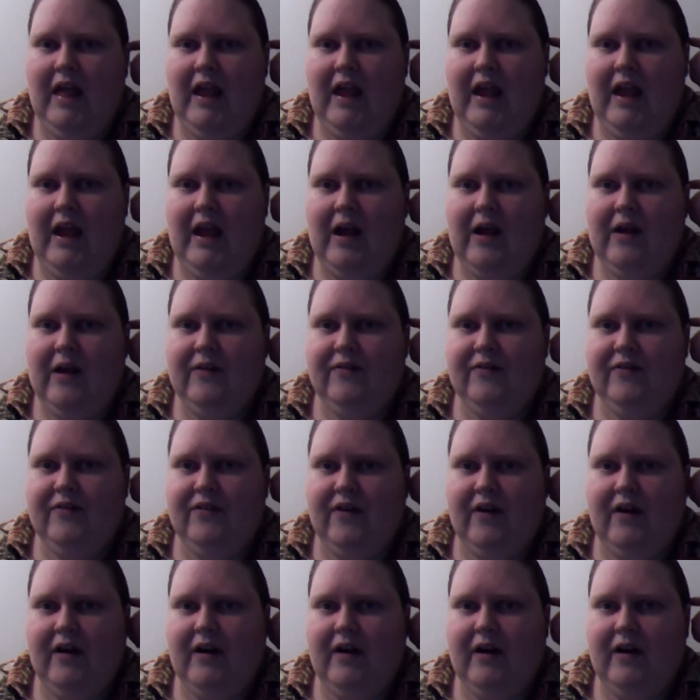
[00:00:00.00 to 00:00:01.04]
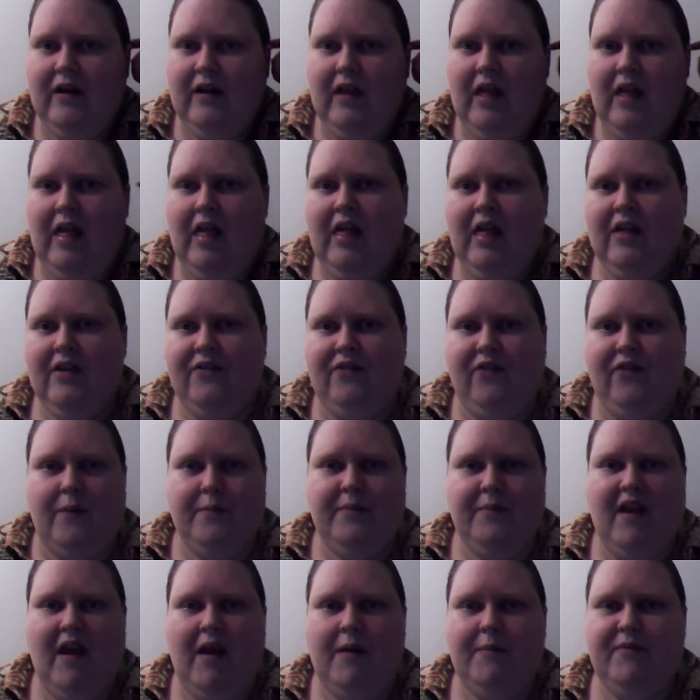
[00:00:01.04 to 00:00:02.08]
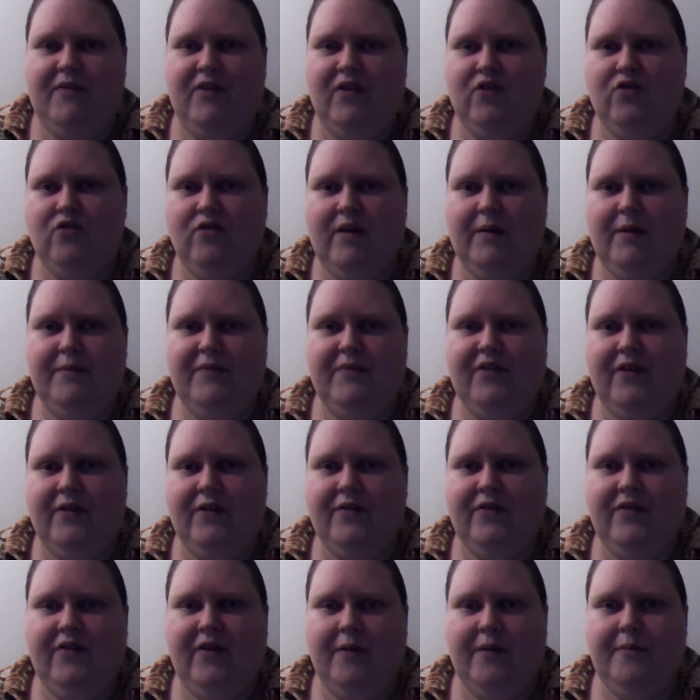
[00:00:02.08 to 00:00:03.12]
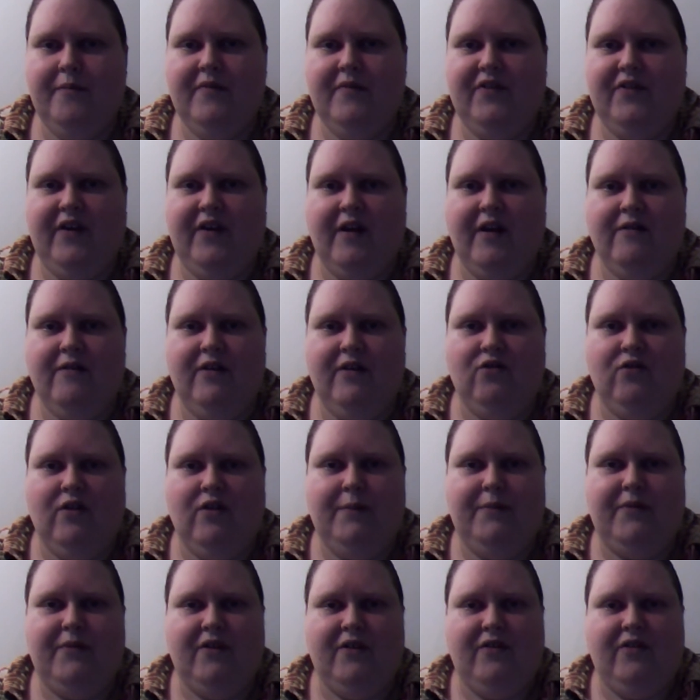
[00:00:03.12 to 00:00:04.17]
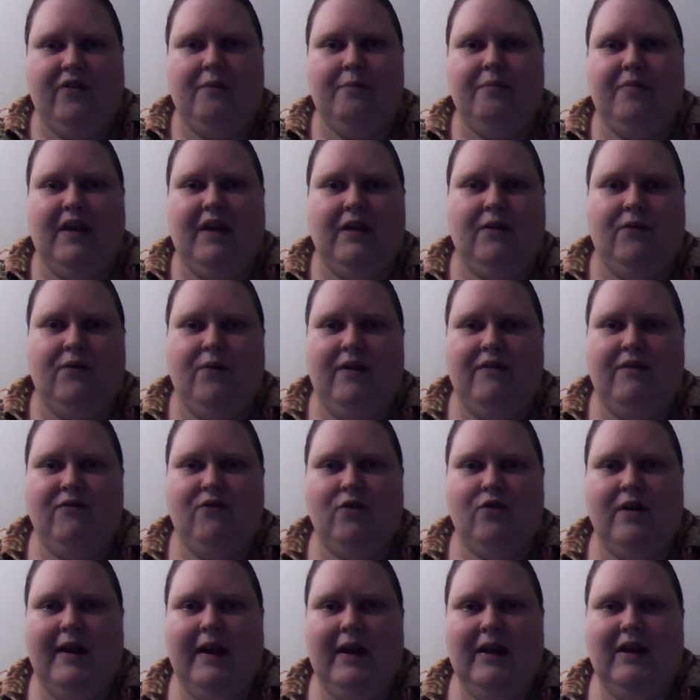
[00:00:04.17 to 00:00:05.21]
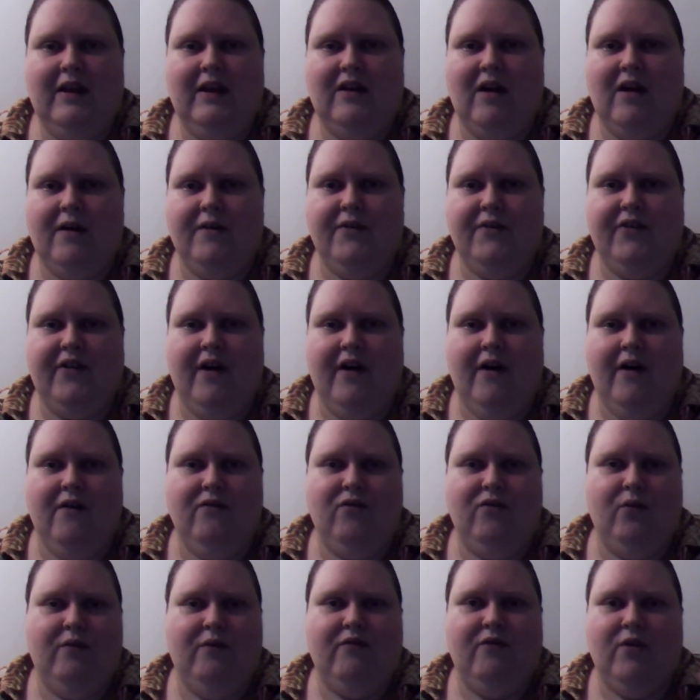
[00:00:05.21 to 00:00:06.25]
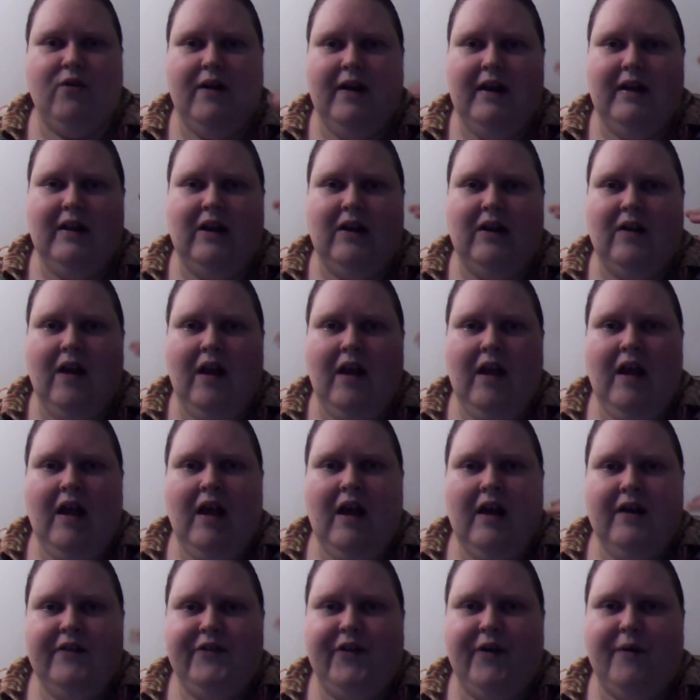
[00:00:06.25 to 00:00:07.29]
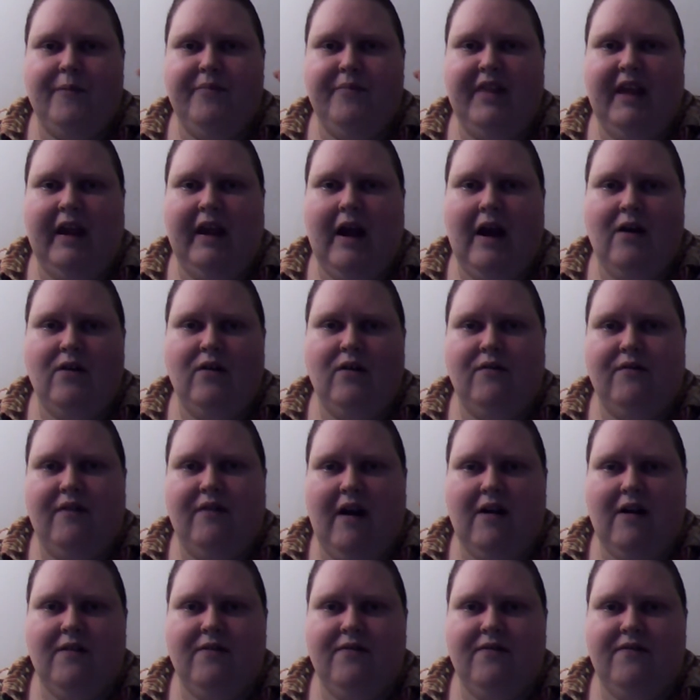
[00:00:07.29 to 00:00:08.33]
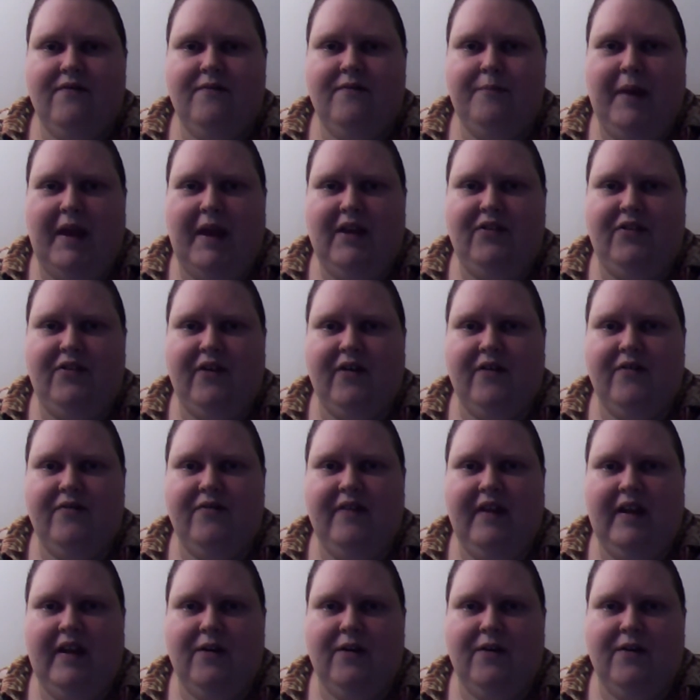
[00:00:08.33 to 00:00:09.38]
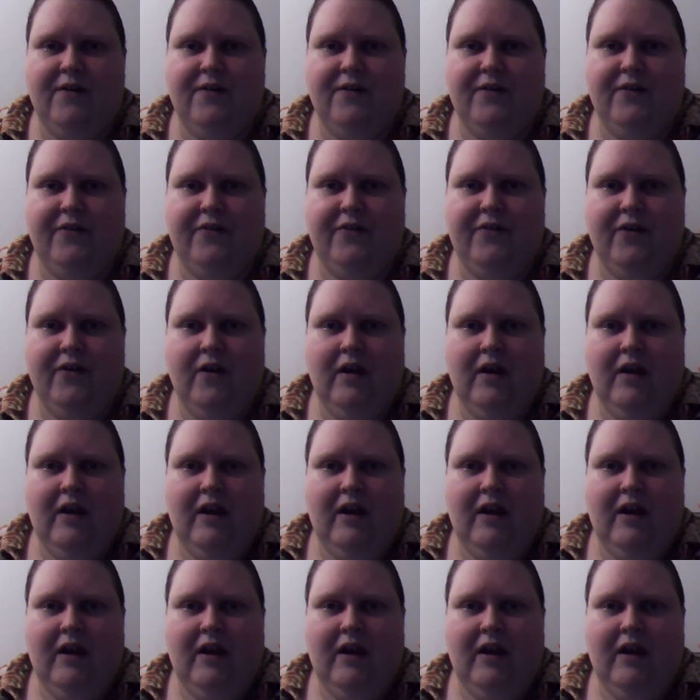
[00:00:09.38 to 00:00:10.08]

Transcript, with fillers: And, uh, Sometimes the dreams are some scary dreams are something that we've created ourselves. We've created something out of our basic fears